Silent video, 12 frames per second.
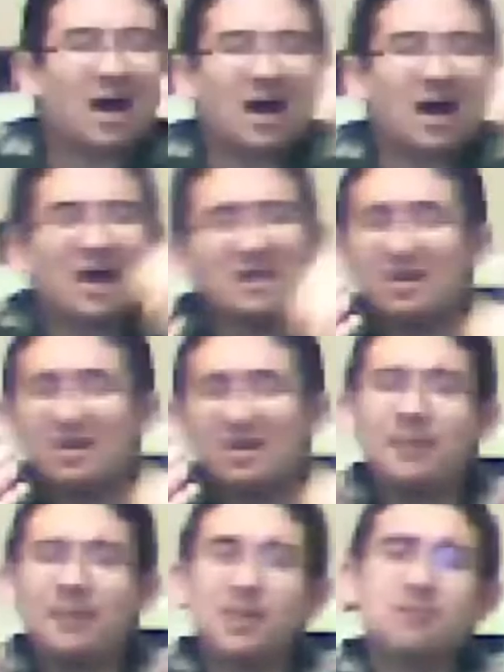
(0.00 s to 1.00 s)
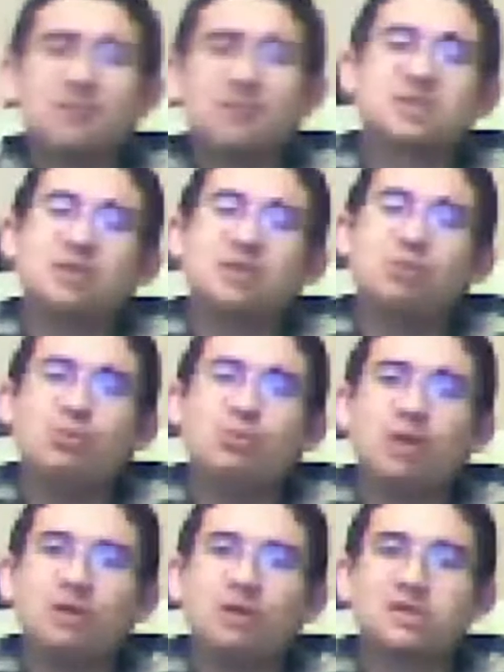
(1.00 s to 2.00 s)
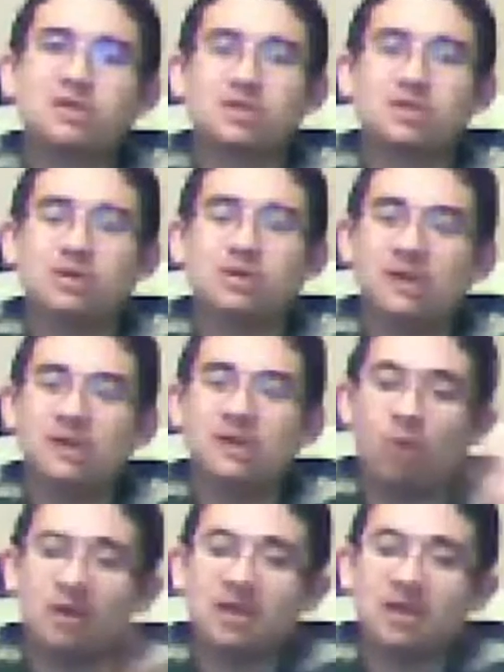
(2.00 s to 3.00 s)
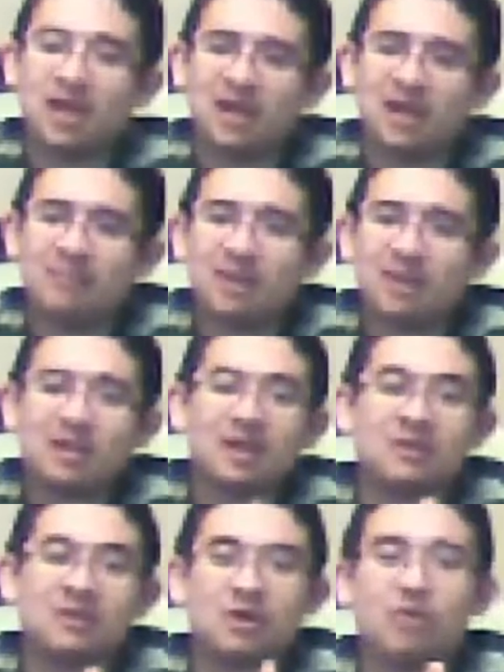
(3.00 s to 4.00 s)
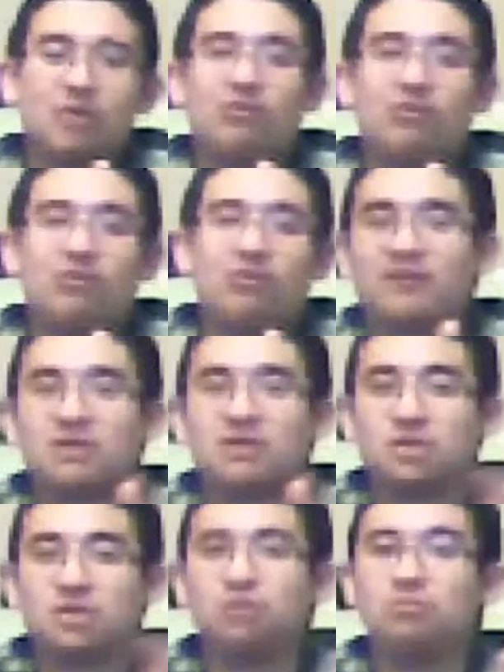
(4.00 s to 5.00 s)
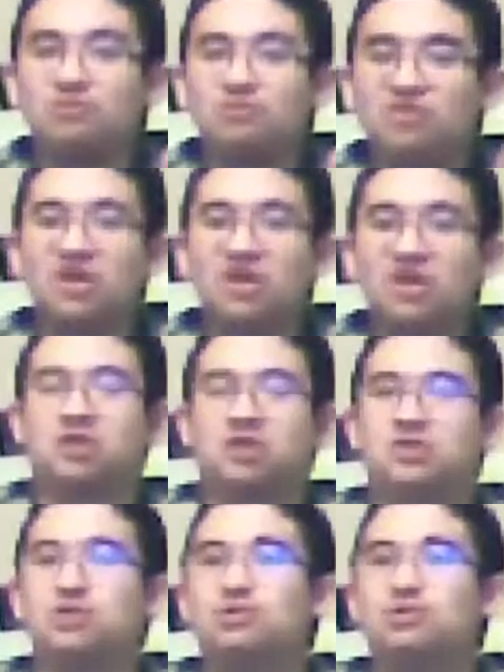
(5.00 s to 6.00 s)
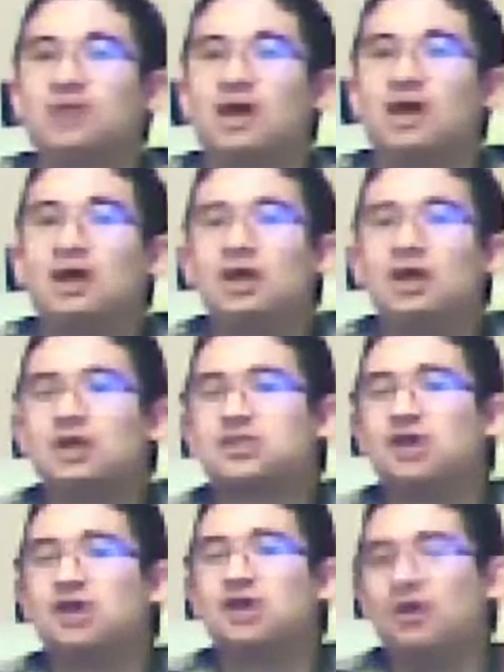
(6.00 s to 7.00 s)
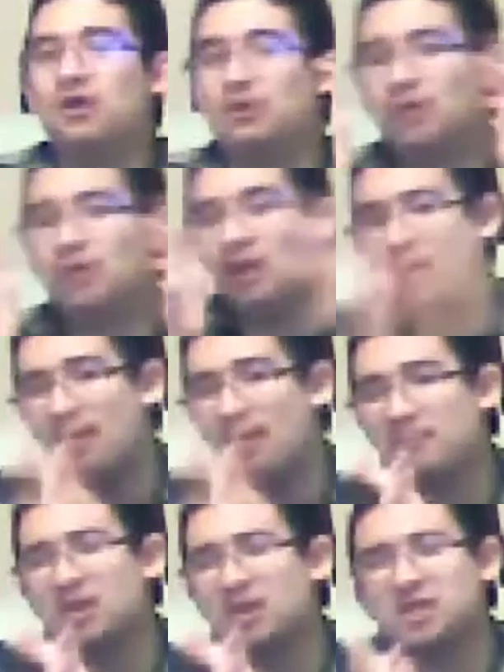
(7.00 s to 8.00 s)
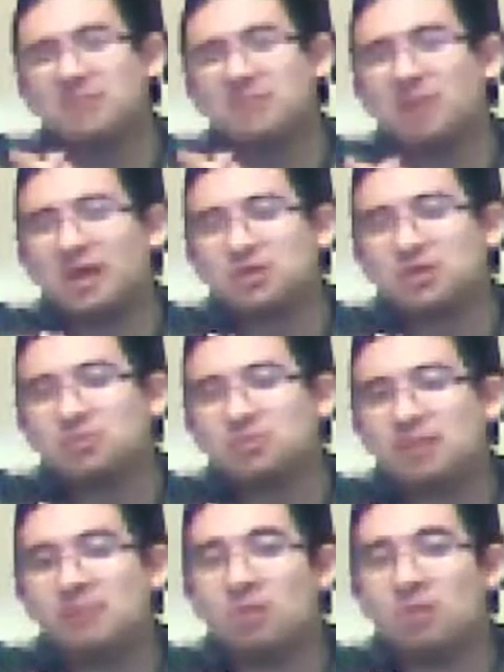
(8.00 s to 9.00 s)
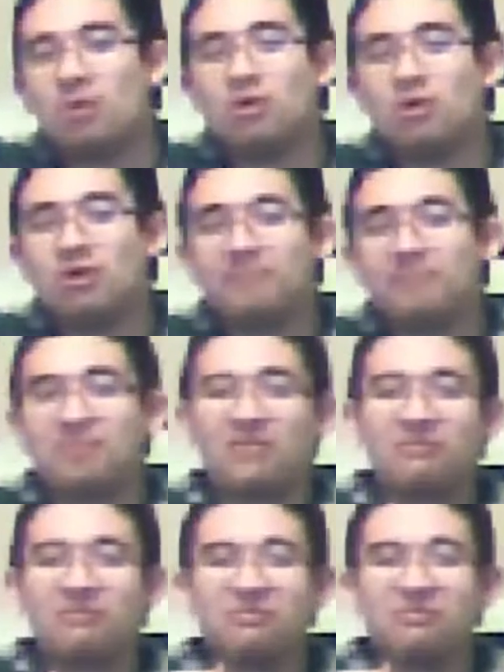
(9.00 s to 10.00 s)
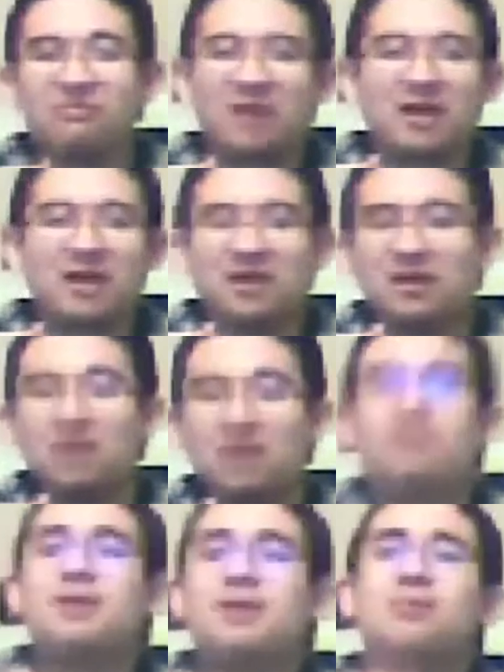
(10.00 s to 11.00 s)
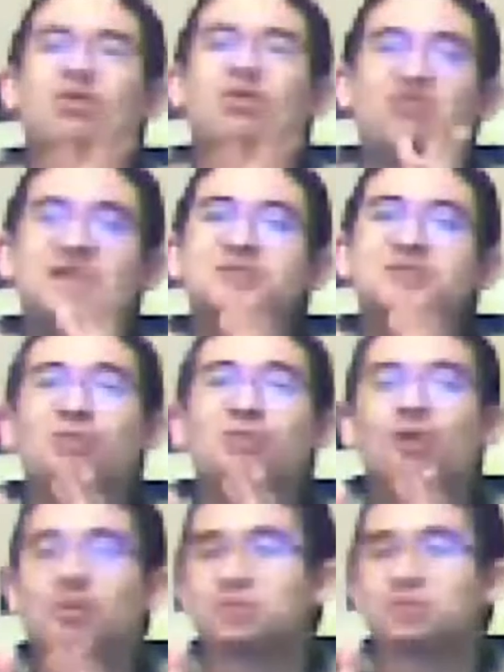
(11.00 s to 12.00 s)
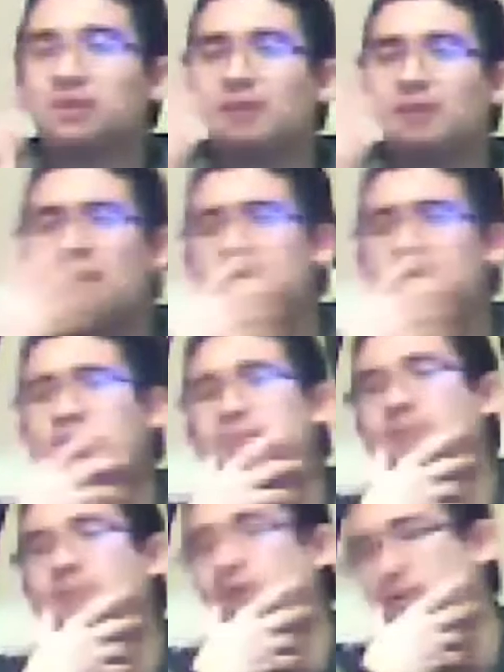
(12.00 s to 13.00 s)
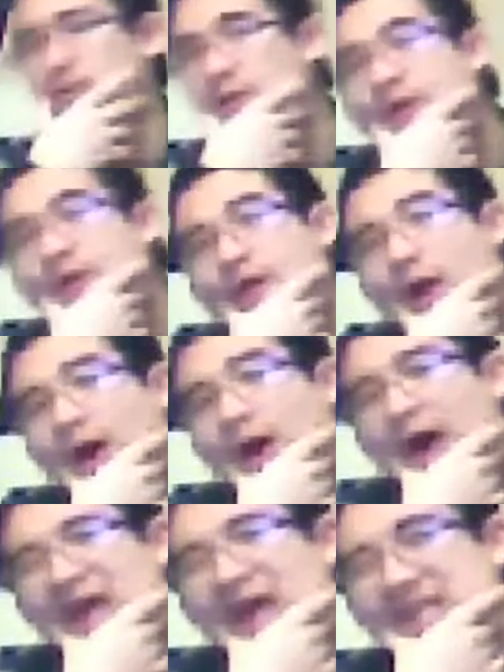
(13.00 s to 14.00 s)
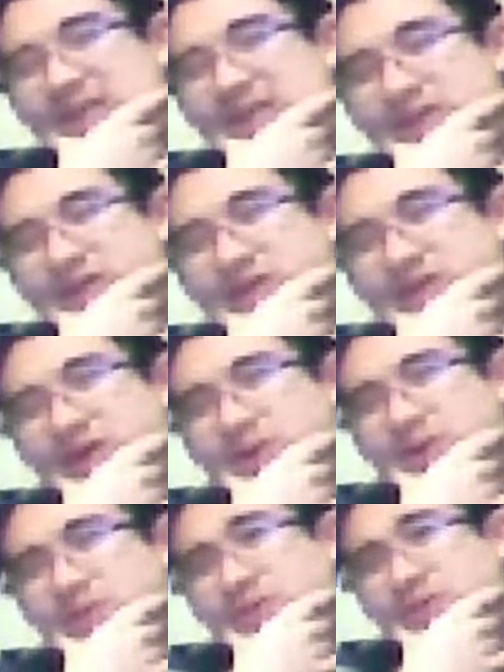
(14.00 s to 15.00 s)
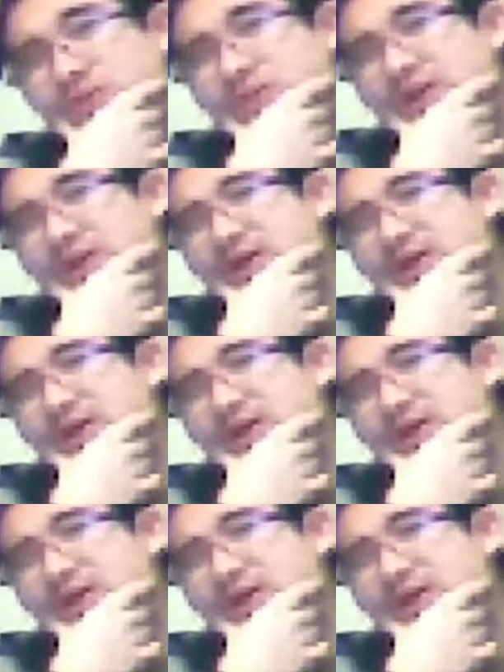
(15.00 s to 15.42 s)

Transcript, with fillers: I don't know how Pokemon Z would work because that's only one game and they're known for having two versions and all that. So plus and minus would be more like it would be a more feasible option in my opinion, but I don't really